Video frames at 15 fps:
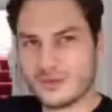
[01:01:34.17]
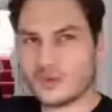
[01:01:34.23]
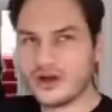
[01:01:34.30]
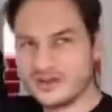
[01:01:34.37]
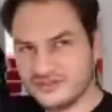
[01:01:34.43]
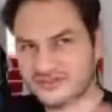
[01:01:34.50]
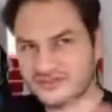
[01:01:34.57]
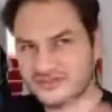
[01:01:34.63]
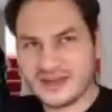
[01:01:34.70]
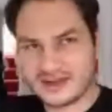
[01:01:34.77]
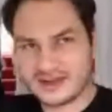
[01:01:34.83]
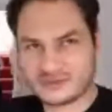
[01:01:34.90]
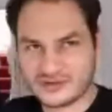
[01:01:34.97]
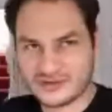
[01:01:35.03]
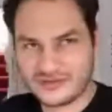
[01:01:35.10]
one of the
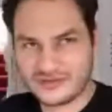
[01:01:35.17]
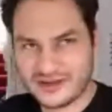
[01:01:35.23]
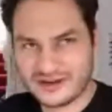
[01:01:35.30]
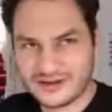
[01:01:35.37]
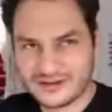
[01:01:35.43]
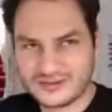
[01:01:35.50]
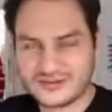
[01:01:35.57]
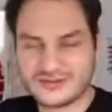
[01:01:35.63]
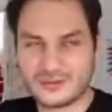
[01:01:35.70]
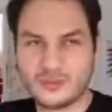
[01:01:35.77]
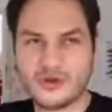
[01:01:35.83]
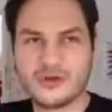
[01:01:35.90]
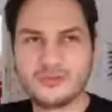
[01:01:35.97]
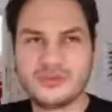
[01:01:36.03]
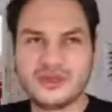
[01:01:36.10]
next frontiers
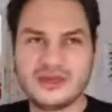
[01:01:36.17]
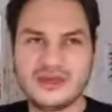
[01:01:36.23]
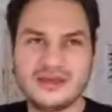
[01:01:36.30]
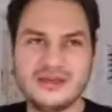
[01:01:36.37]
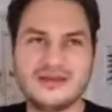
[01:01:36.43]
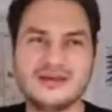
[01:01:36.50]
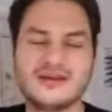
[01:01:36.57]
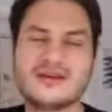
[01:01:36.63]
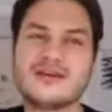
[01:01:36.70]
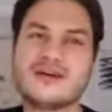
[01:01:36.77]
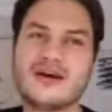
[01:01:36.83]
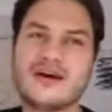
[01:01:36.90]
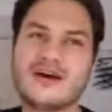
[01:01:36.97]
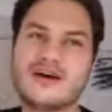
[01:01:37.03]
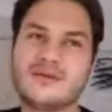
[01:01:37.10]
will be
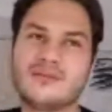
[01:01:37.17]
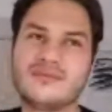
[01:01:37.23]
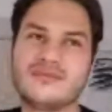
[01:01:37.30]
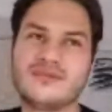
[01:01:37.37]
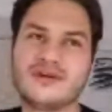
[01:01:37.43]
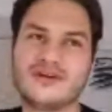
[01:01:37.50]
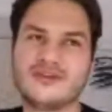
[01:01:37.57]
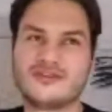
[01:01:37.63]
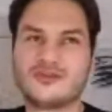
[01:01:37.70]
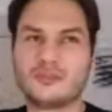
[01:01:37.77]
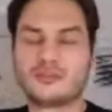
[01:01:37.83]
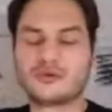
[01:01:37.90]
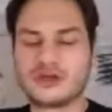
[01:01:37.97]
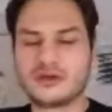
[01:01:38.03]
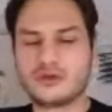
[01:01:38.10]
to
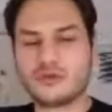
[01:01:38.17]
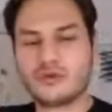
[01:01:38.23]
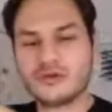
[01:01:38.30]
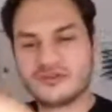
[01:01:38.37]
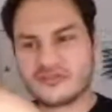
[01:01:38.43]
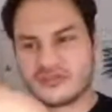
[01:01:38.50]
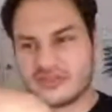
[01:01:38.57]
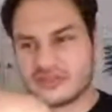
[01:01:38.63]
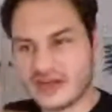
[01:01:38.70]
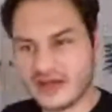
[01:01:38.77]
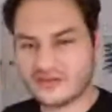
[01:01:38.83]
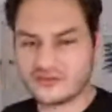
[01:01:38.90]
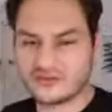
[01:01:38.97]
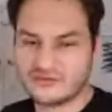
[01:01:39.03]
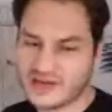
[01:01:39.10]
bring all of
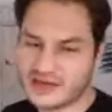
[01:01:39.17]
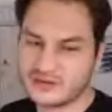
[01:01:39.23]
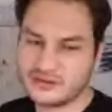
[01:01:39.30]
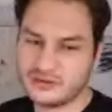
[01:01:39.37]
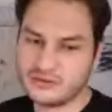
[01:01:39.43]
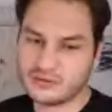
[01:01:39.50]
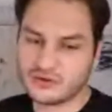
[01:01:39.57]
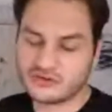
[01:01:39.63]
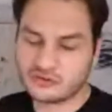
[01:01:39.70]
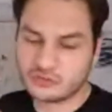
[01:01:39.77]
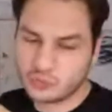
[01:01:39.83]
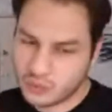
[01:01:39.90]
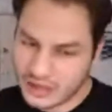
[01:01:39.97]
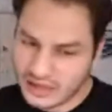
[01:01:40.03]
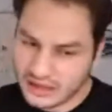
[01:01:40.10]
that value
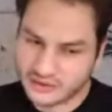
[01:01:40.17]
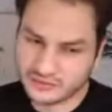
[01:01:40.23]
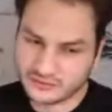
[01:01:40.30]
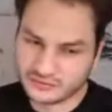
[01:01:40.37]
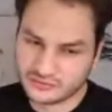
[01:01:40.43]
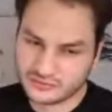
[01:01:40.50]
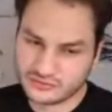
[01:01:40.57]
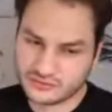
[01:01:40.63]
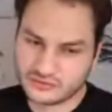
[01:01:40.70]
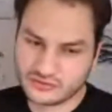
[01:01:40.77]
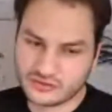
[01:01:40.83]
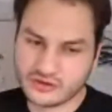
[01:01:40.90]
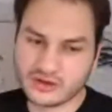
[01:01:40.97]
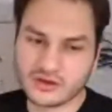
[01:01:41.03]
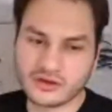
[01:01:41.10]
as well
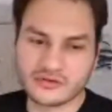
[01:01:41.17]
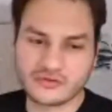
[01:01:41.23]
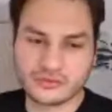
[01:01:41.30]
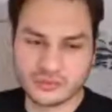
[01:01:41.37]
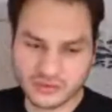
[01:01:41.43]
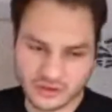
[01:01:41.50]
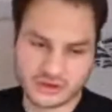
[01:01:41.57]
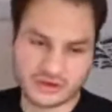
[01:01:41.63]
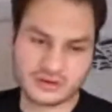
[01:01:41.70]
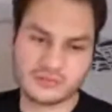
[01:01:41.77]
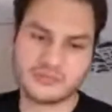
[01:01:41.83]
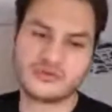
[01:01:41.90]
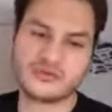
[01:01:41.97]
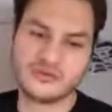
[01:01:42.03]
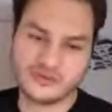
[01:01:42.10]
to
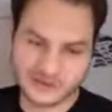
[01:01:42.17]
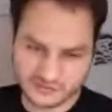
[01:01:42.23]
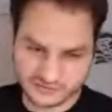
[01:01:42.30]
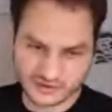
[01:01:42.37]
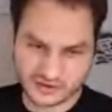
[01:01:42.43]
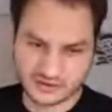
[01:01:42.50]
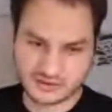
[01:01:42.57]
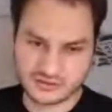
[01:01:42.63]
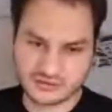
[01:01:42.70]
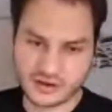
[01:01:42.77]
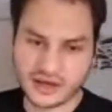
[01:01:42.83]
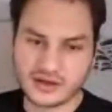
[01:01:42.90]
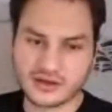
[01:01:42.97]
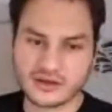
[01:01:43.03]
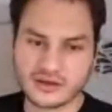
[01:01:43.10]
Ethereum, to DeFi,
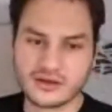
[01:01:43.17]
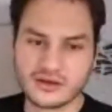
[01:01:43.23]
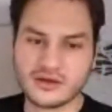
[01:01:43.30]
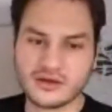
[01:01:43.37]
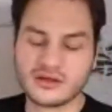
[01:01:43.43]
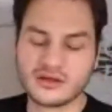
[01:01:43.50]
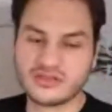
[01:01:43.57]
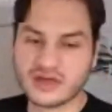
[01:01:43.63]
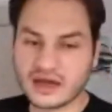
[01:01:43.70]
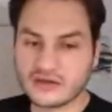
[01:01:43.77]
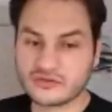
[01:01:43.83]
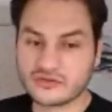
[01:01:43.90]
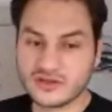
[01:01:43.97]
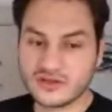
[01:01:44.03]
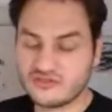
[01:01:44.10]
right?
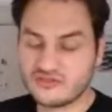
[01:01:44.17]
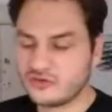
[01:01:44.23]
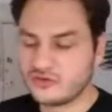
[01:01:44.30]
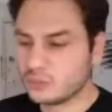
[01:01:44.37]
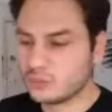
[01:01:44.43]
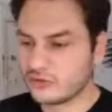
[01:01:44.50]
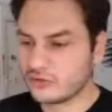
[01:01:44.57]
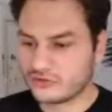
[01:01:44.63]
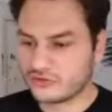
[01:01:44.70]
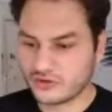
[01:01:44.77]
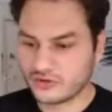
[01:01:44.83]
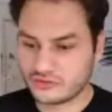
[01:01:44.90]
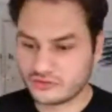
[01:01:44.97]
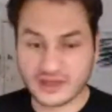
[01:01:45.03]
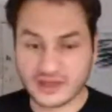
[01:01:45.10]
That if you want
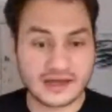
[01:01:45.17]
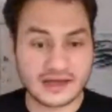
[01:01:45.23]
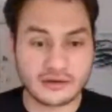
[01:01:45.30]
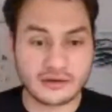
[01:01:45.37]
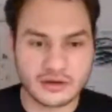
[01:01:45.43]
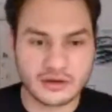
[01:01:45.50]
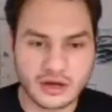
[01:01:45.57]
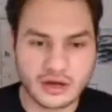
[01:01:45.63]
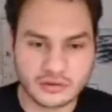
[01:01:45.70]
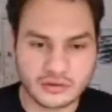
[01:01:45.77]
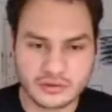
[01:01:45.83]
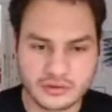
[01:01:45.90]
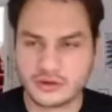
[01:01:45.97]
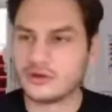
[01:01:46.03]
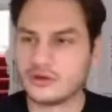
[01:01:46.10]
to take out a
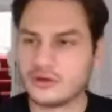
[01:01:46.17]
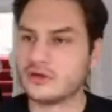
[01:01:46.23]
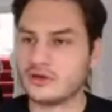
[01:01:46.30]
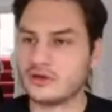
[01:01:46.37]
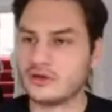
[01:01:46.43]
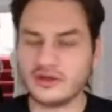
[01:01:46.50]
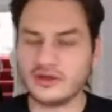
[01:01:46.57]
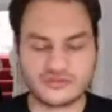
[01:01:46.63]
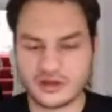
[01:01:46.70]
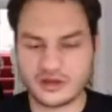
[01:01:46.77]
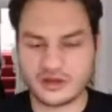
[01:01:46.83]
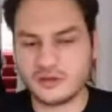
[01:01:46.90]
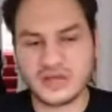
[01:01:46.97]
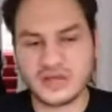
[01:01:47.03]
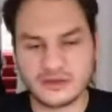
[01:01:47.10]
loan, it's
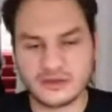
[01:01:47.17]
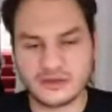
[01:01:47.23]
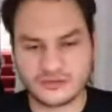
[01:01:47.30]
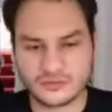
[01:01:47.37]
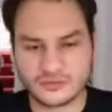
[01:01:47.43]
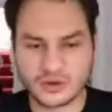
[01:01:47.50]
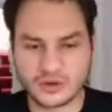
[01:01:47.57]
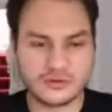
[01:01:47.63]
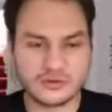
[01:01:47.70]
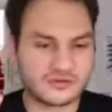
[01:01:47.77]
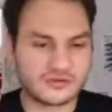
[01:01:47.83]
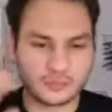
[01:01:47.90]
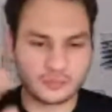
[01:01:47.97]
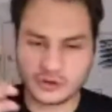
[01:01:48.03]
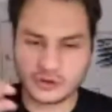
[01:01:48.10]
done in minutes, where
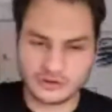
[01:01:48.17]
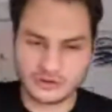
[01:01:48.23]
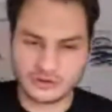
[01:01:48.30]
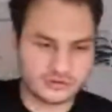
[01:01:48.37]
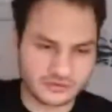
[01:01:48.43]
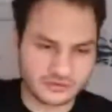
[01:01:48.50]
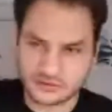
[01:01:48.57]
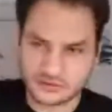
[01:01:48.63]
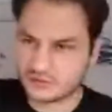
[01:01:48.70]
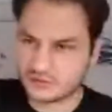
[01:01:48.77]
you just put your